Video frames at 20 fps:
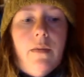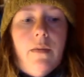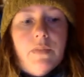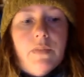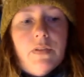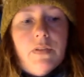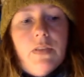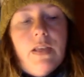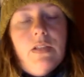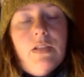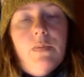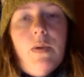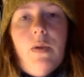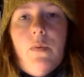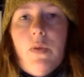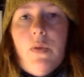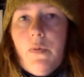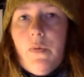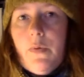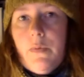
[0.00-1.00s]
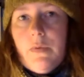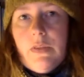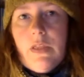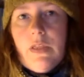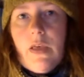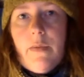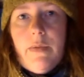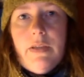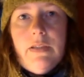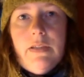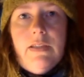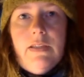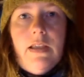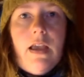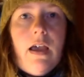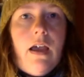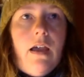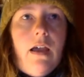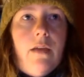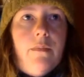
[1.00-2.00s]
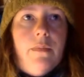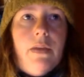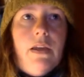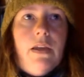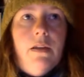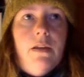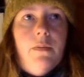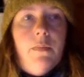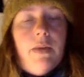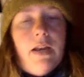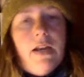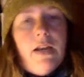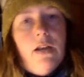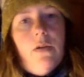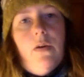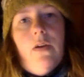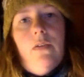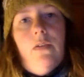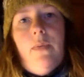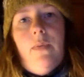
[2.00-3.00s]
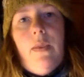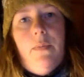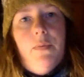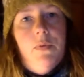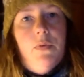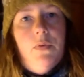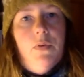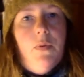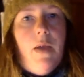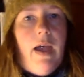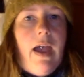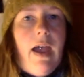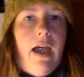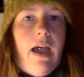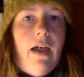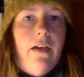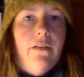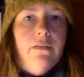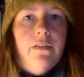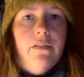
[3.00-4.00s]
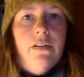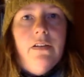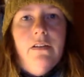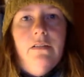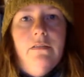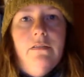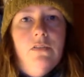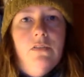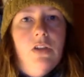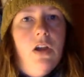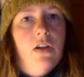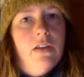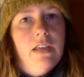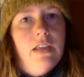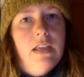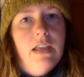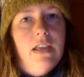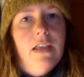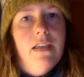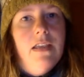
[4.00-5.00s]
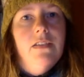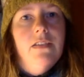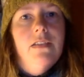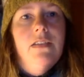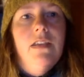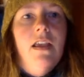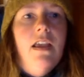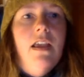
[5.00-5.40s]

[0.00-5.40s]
So that's why we went with llamas, but I know other people who have donkeys,